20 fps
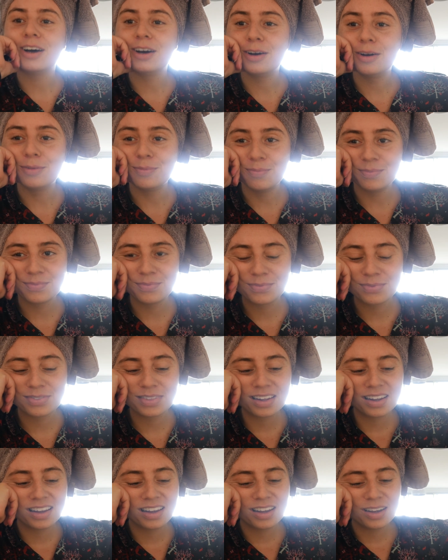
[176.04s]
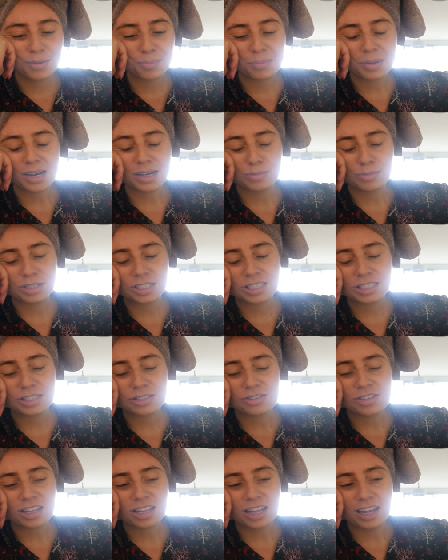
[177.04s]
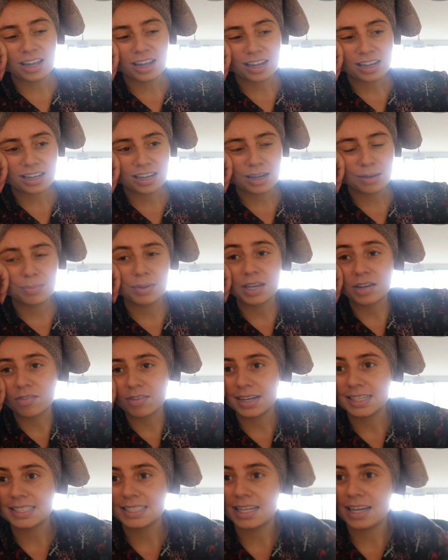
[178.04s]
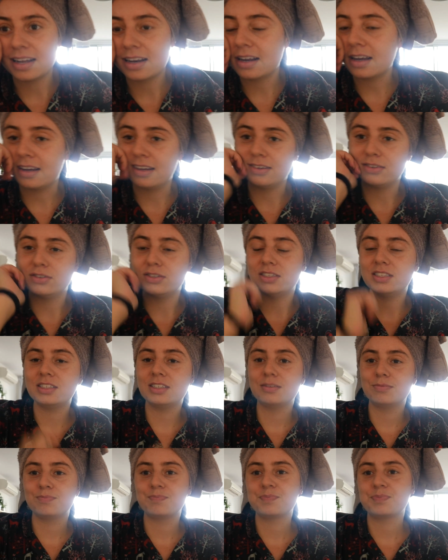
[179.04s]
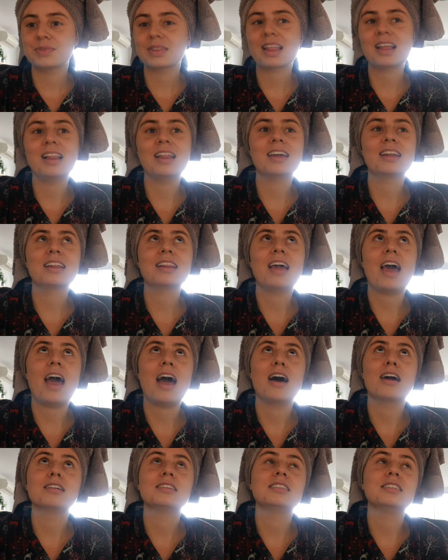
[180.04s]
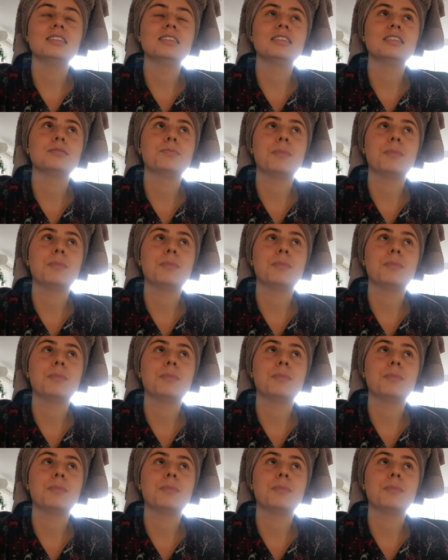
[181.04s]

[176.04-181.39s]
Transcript: um, but I'm just doing like a big reset and cleaning the house and